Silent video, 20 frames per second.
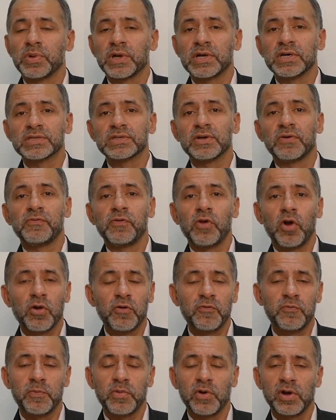because of a lot
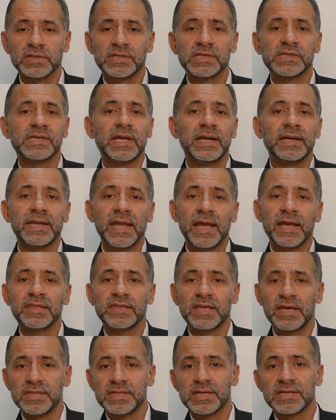of process and tech
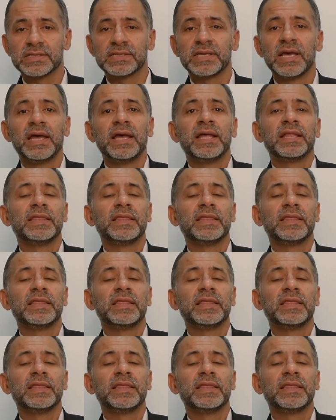changes